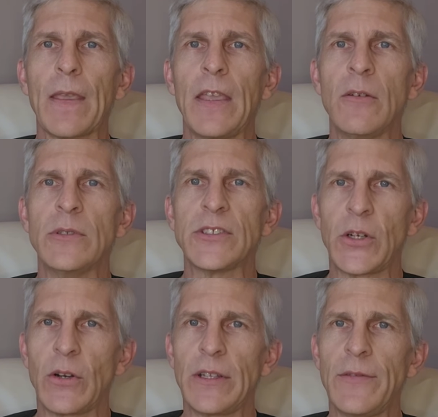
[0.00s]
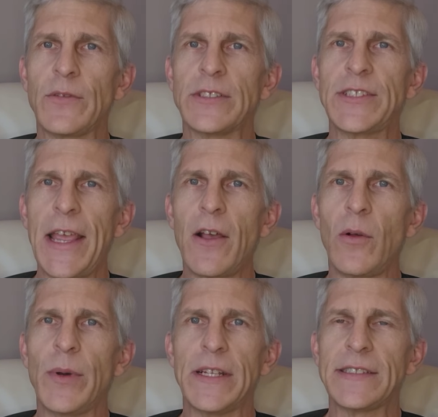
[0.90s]
It was currently for
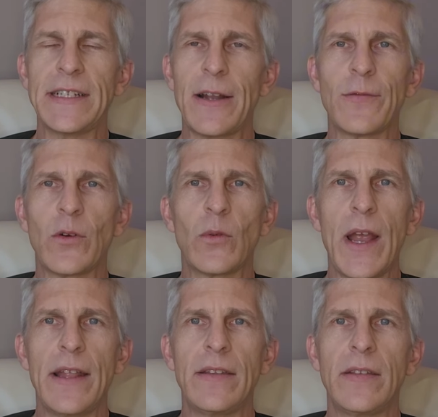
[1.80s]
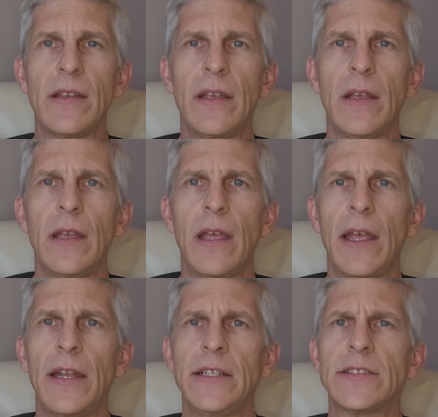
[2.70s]
sale, but it's not for rent."
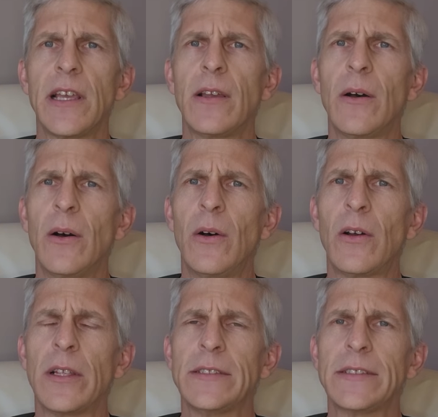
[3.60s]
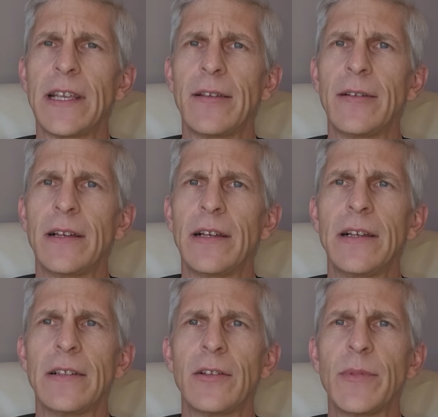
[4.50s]
And he's like,
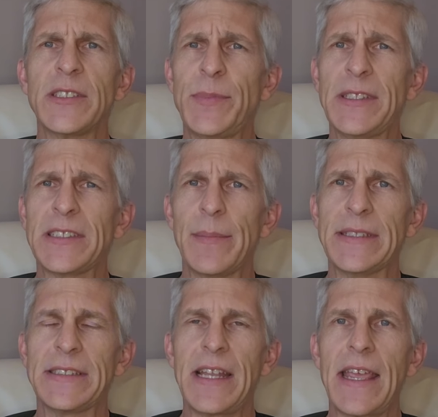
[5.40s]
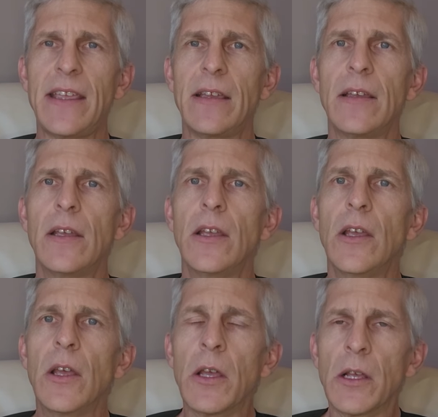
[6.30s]
"There must be some mistake."
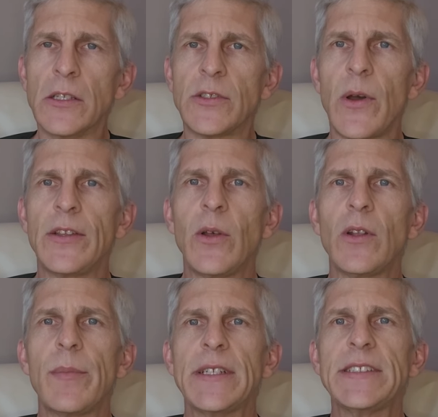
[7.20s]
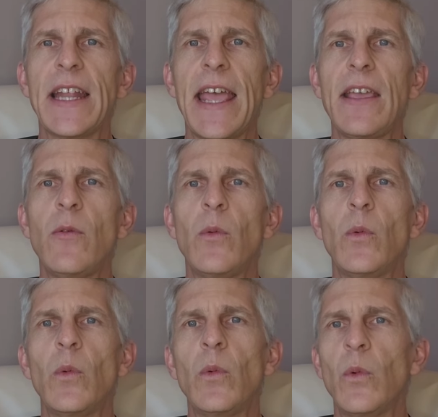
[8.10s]
So I told him, I said, "Hey,
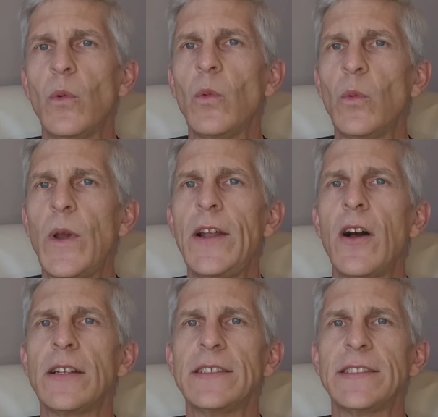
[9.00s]
wait on a